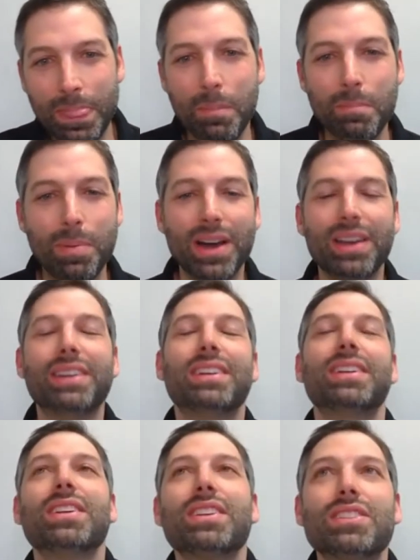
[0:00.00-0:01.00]
But
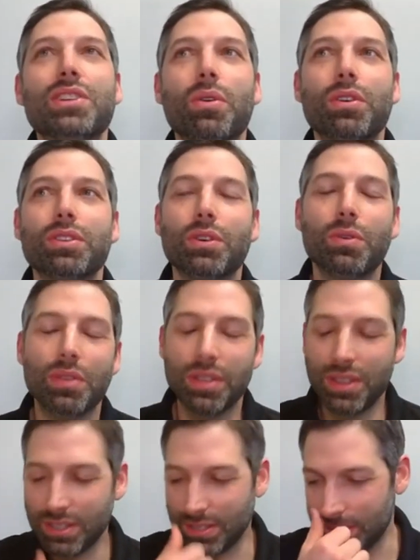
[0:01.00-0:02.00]
so
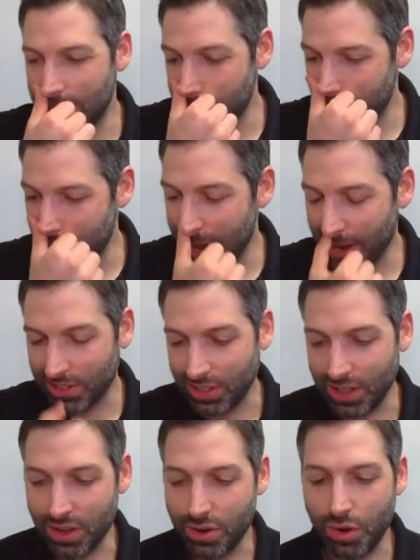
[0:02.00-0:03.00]
this deep connection
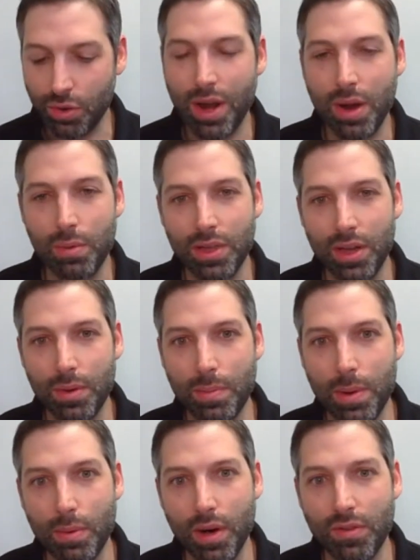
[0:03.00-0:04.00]
that you create with other
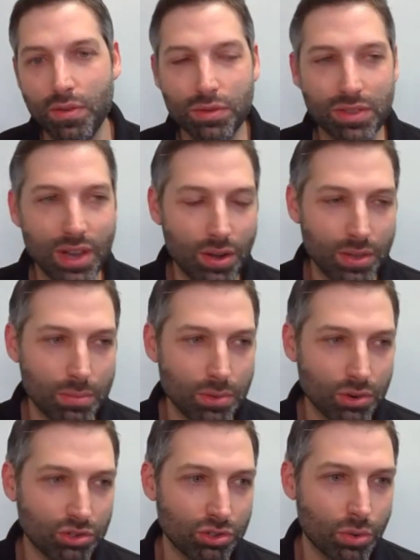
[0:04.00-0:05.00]
people, if you tell them
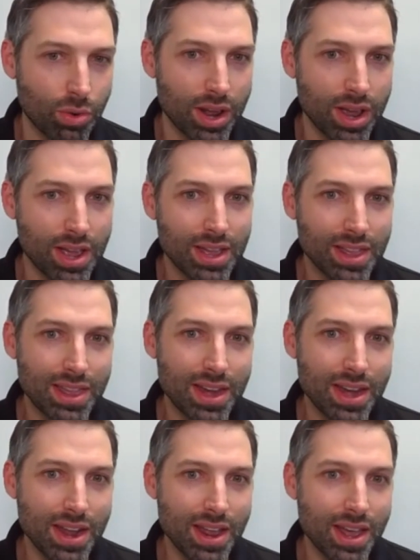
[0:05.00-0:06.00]
your story,
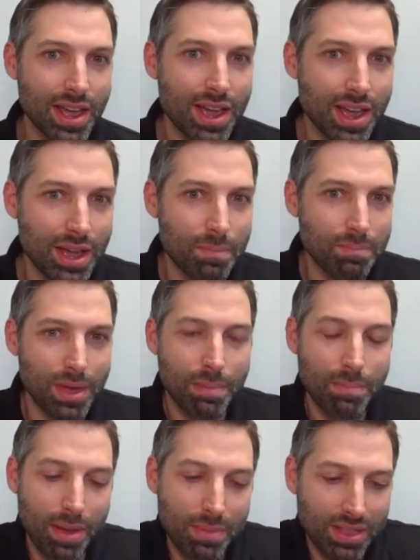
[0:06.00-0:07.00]
then
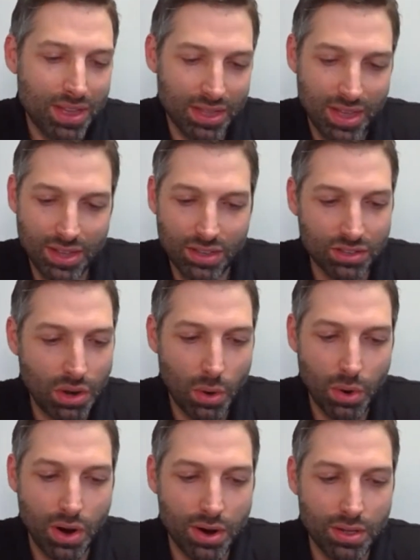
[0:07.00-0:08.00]
maybe that thing that's
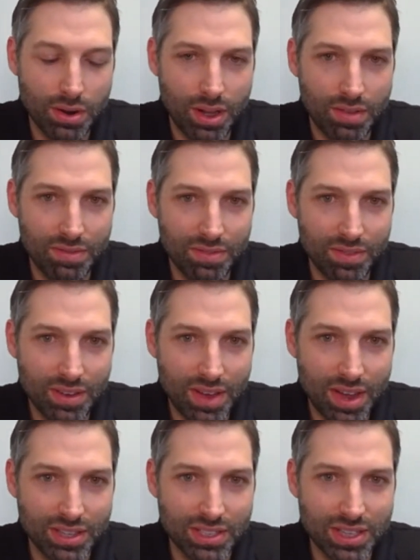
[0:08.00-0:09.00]
going on in their life,
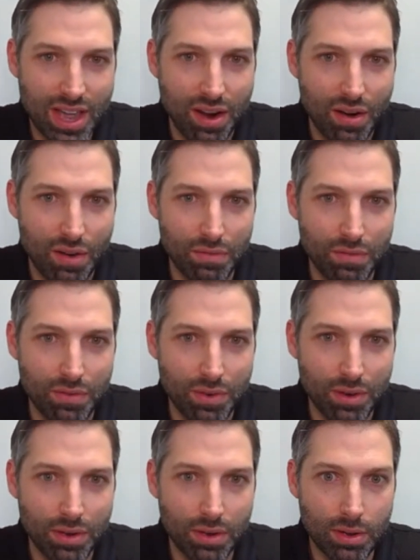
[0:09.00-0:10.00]
instead of
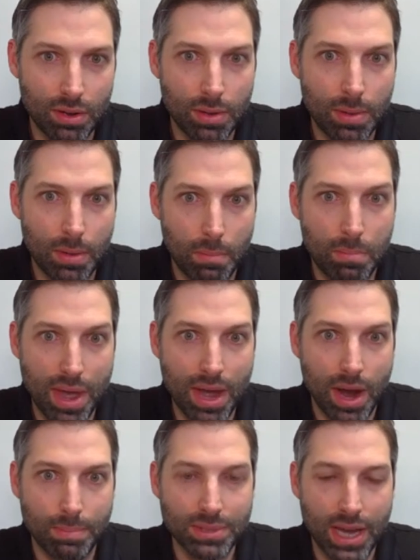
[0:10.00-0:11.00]

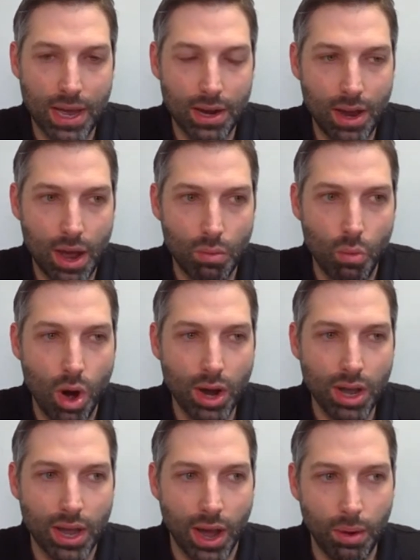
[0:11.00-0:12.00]
being upset and
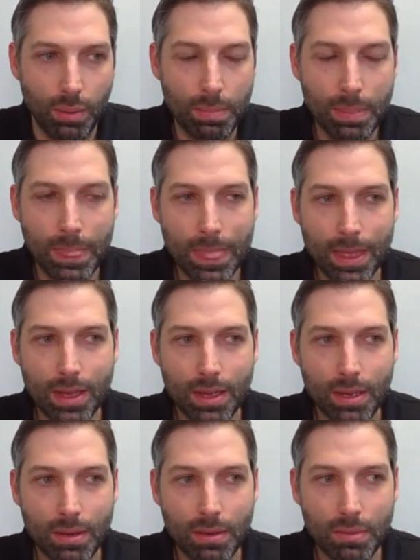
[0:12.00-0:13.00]
walking out,
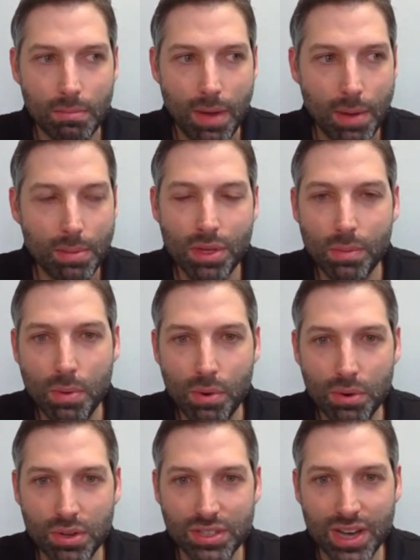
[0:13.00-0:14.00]
maybe they'll pull
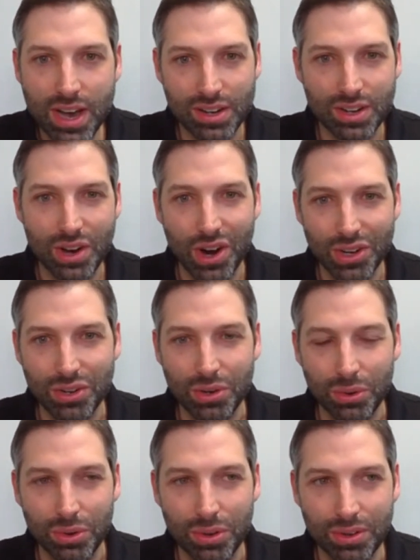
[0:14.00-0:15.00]
you aside and talk to you.